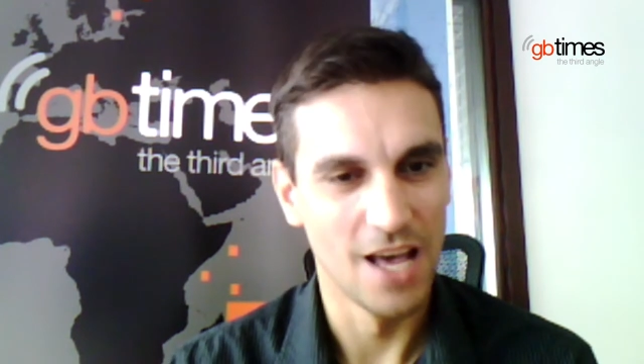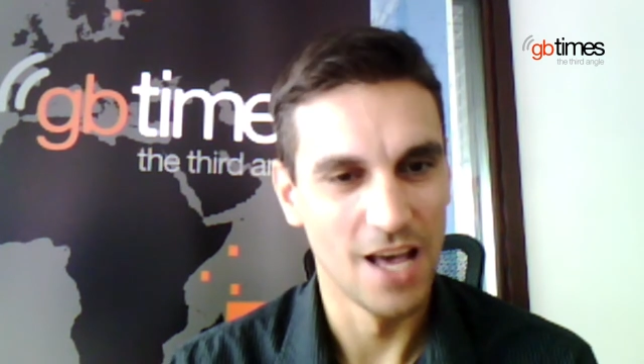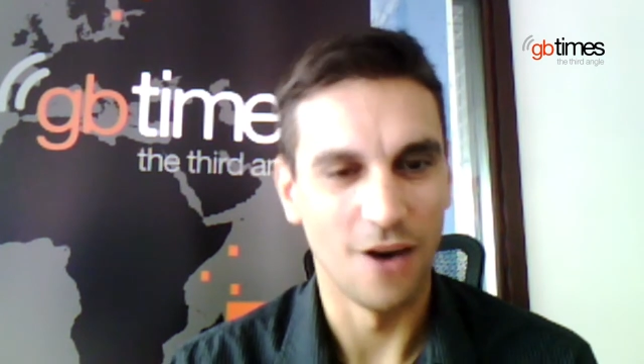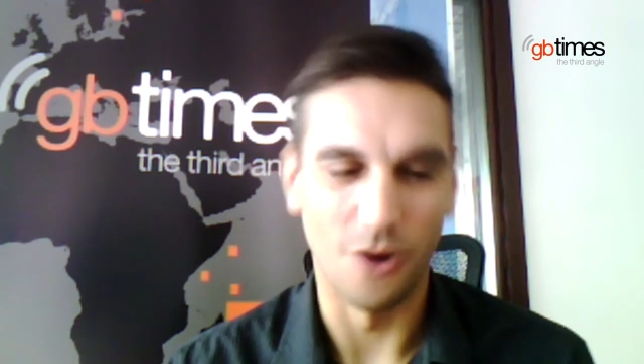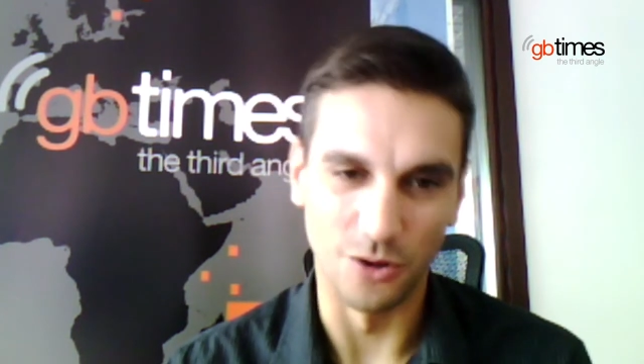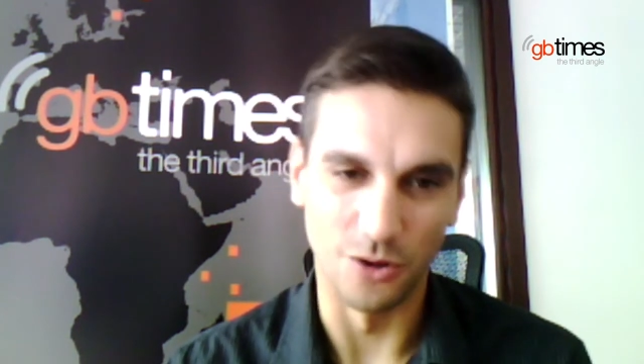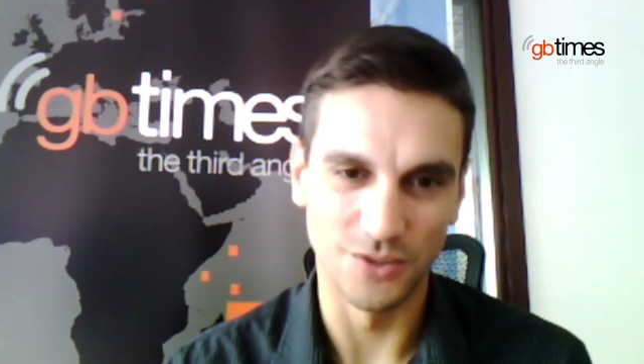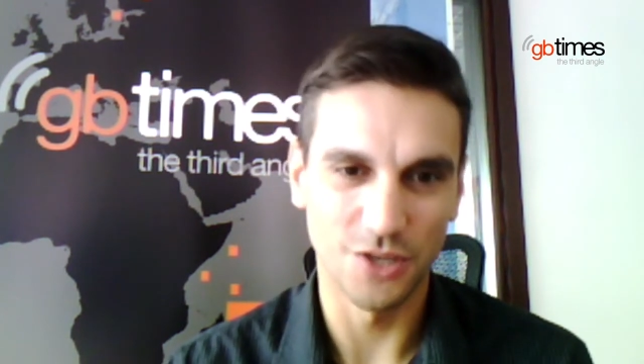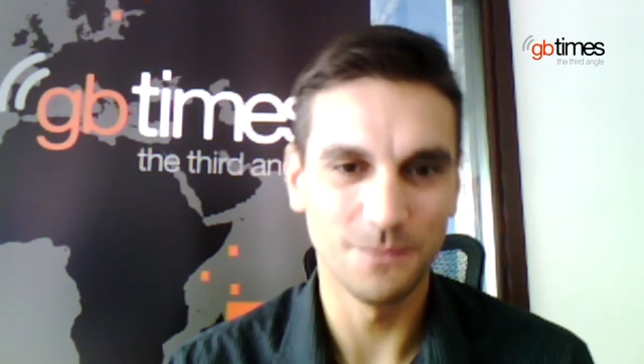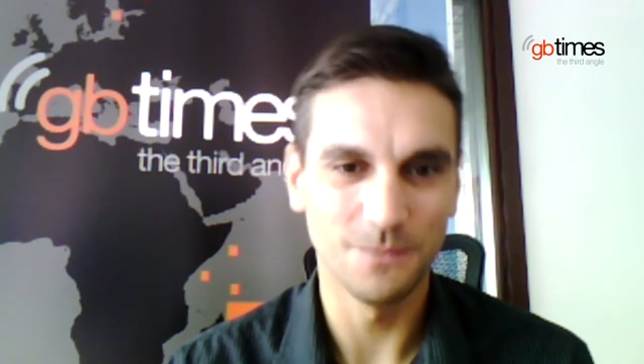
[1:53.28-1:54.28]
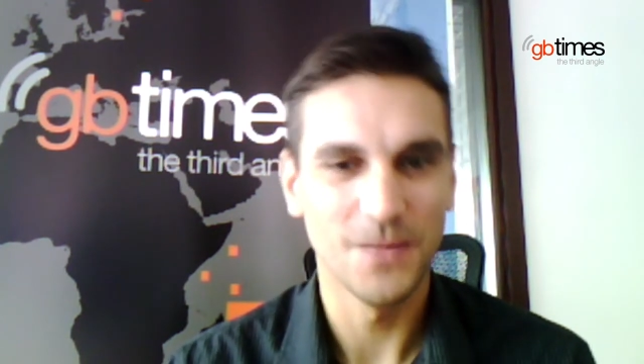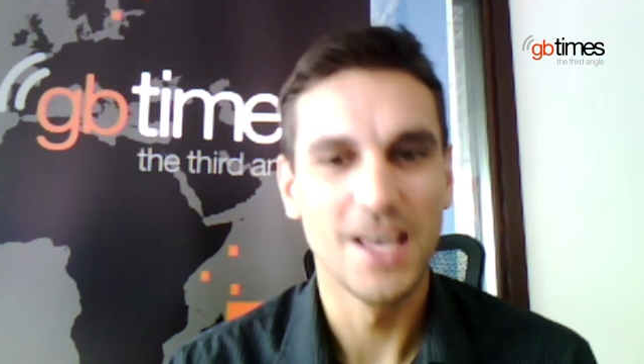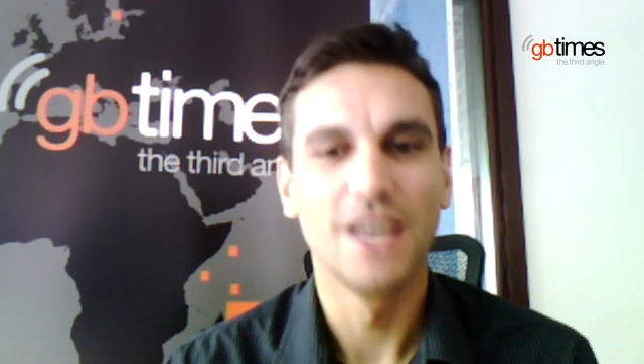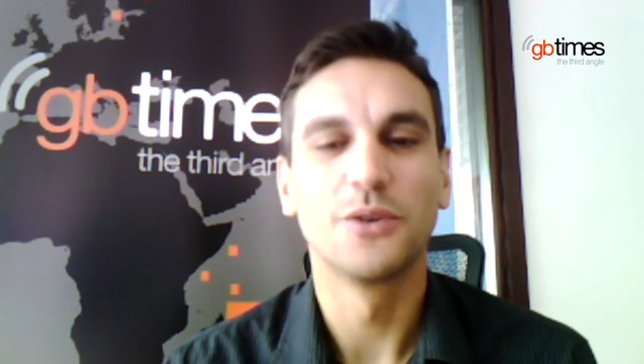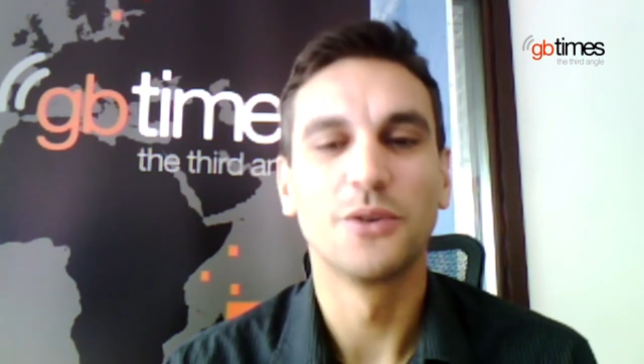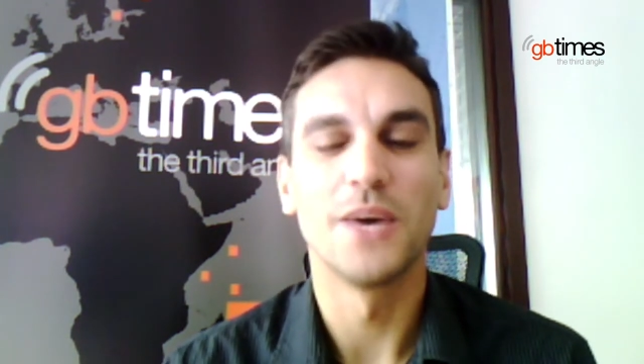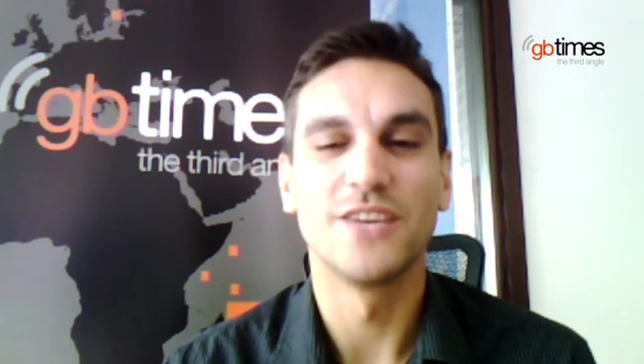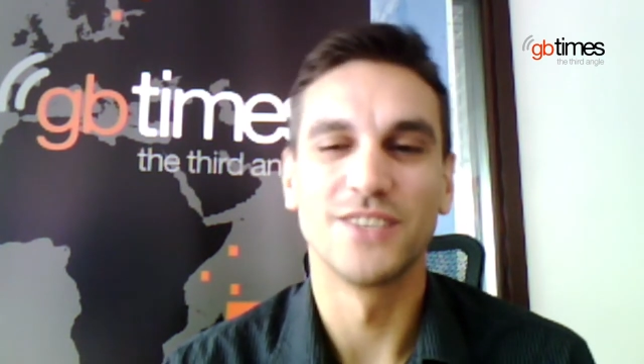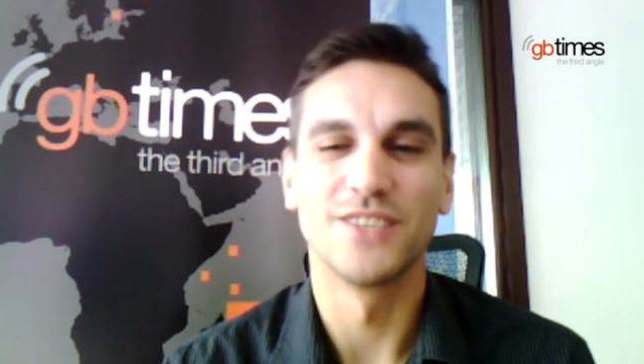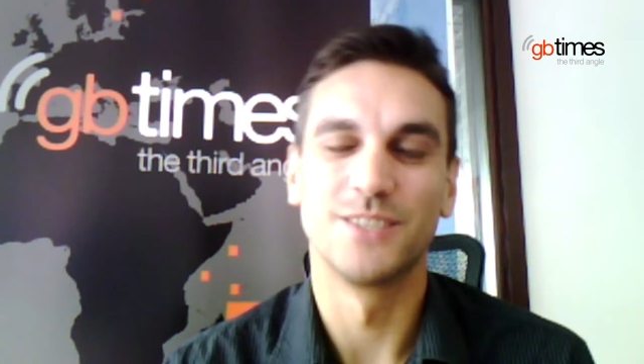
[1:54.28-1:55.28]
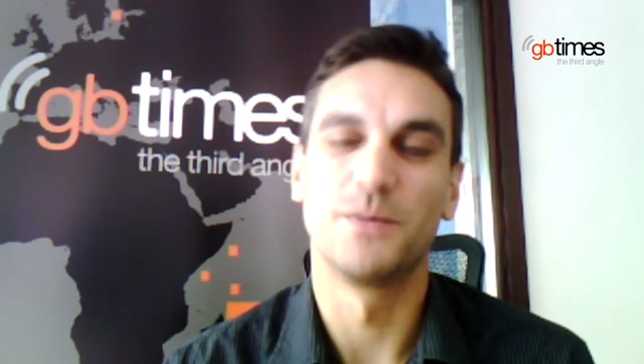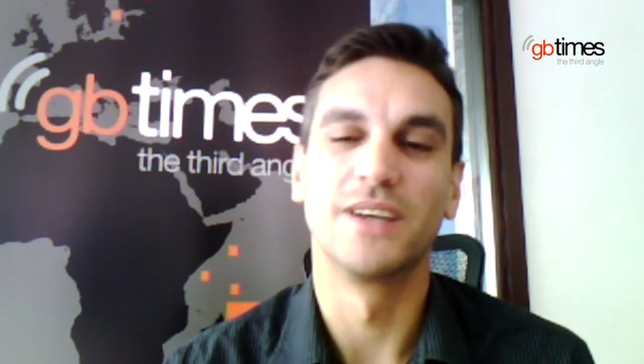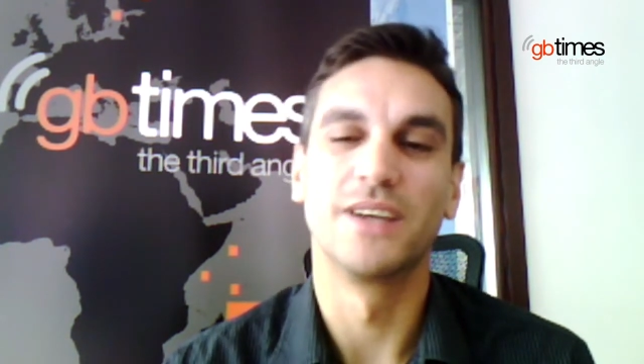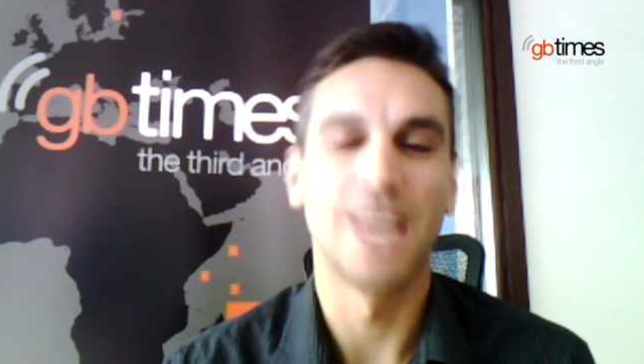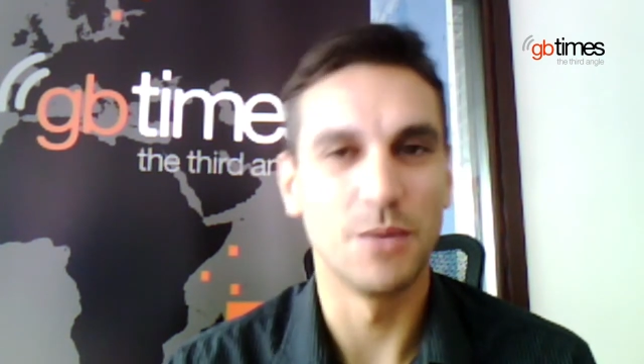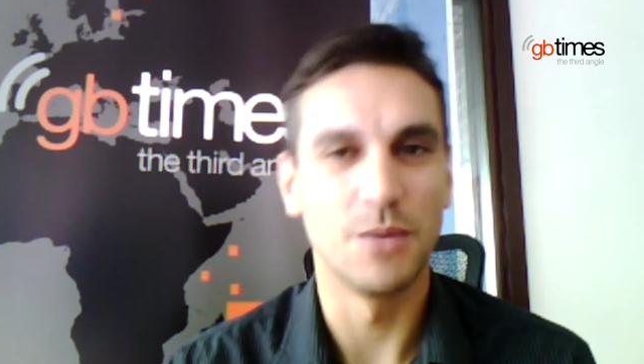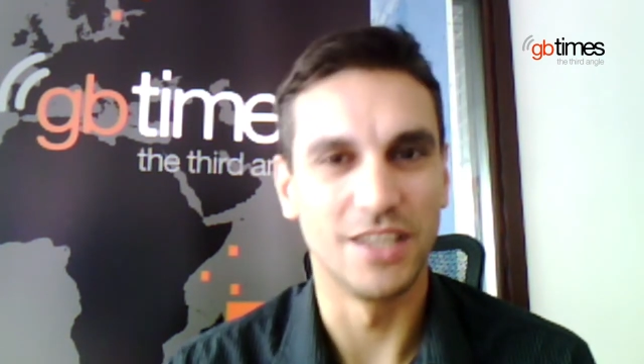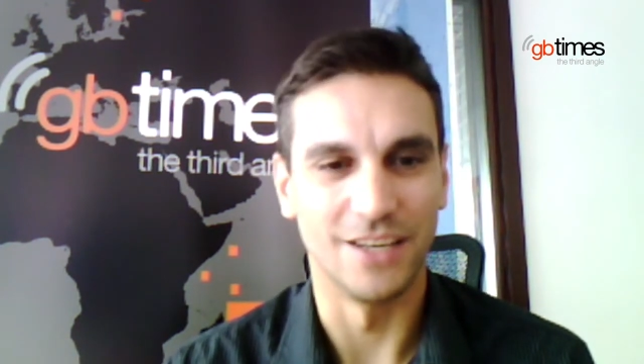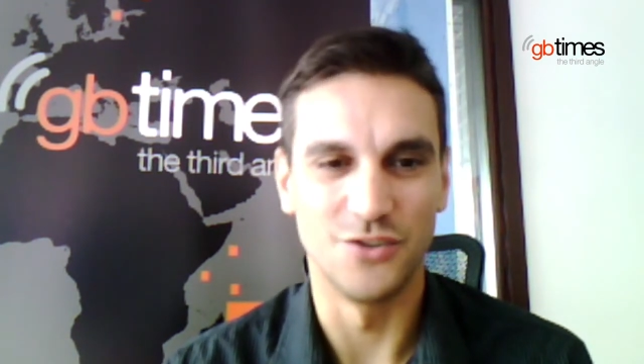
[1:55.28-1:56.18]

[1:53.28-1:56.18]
Also, Croatia's per capita